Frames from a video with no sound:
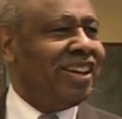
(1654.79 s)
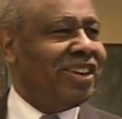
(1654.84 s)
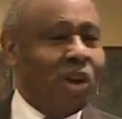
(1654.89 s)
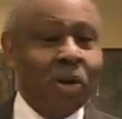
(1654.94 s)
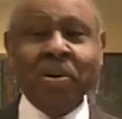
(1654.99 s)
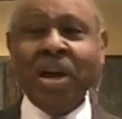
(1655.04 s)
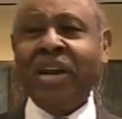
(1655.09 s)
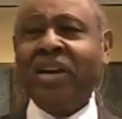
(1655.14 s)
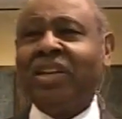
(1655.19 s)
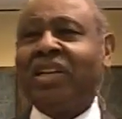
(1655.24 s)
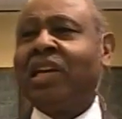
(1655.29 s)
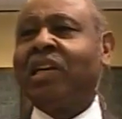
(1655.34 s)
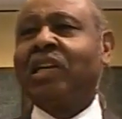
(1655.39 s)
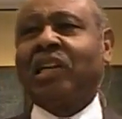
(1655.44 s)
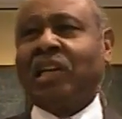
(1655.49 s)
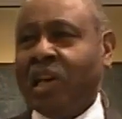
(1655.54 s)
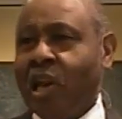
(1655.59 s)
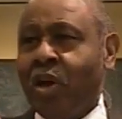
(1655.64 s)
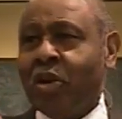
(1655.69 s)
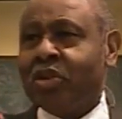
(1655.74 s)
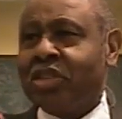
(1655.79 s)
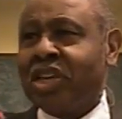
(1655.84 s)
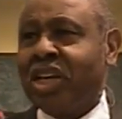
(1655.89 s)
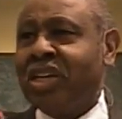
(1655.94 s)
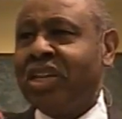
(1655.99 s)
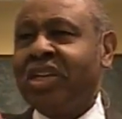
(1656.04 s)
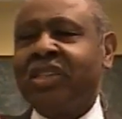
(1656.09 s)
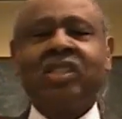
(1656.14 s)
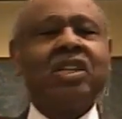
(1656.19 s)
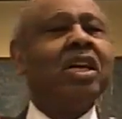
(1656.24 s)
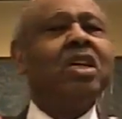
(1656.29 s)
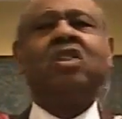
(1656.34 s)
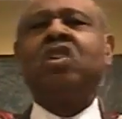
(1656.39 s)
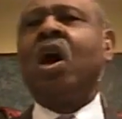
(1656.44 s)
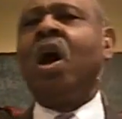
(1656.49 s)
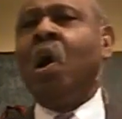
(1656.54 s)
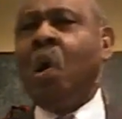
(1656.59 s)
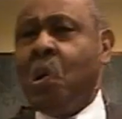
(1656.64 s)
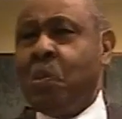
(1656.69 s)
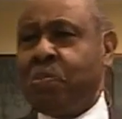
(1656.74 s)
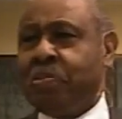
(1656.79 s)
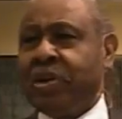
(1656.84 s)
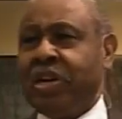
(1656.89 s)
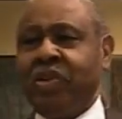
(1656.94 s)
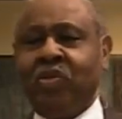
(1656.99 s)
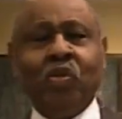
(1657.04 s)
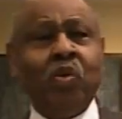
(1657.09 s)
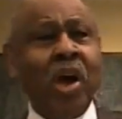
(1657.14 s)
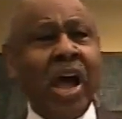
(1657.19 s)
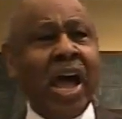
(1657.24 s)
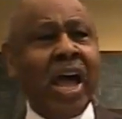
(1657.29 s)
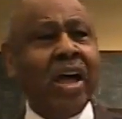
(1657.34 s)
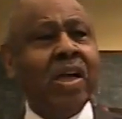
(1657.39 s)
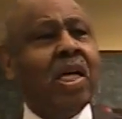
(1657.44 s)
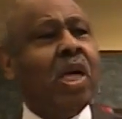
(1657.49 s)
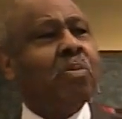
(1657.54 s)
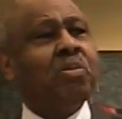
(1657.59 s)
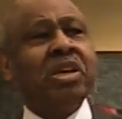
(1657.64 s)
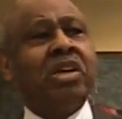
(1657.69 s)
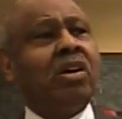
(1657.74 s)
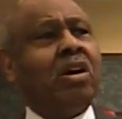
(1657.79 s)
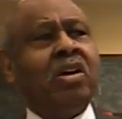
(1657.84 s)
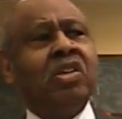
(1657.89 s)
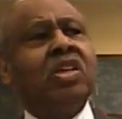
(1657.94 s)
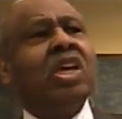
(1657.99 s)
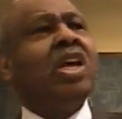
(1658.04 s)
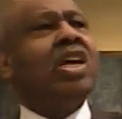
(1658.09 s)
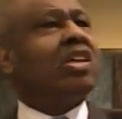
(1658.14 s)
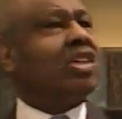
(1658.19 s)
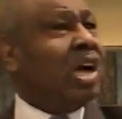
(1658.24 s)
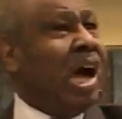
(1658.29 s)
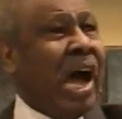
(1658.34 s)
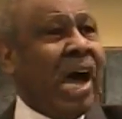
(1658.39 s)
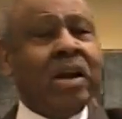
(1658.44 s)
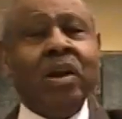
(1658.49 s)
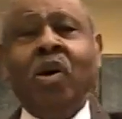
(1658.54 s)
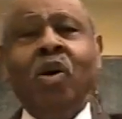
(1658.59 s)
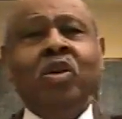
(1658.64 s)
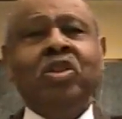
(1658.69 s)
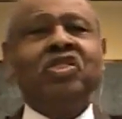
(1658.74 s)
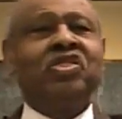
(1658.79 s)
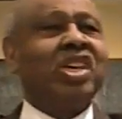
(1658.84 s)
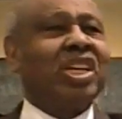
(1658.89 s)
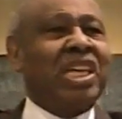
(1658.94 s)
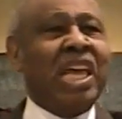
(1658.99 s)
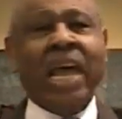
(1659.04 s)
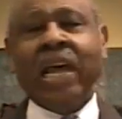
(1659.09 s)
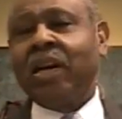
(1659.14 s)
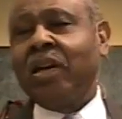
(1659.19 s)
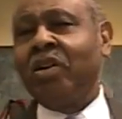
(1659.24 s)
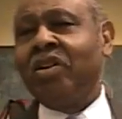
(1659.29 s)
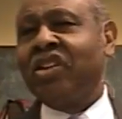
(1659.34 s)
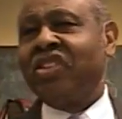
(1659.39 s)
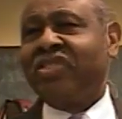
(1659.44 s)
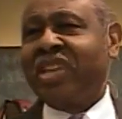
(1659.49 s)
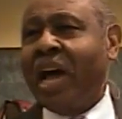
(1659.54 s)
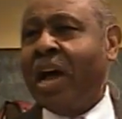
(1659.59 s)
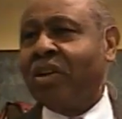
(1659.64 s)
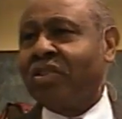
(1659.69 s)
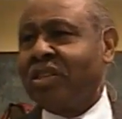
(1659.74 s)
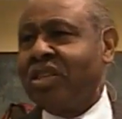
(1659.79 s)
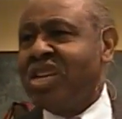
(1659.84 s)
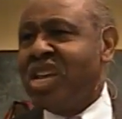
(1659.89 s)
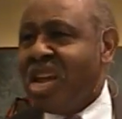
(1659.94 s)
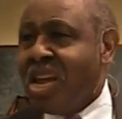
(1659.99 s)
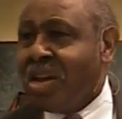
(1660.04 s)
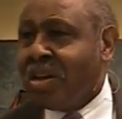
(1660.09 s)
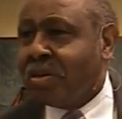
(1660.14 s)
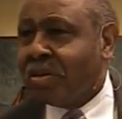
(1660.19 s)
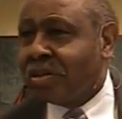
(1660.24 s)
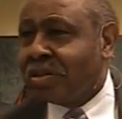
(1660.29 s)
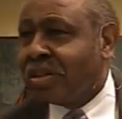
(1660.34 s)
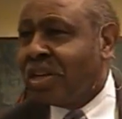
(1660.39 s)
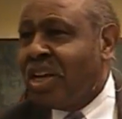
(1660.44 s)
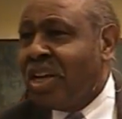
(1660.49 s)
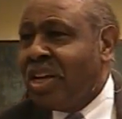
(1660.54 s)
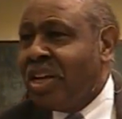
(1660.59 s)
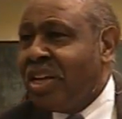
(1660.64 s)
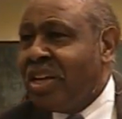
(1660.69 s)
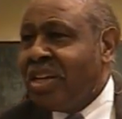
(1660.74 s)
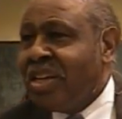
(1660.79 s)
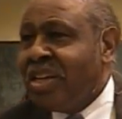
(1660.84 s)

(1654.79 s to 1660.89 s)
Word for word: Nobody can close it. It's, it's open. Why? Because God owns the cattle on a thousand hills,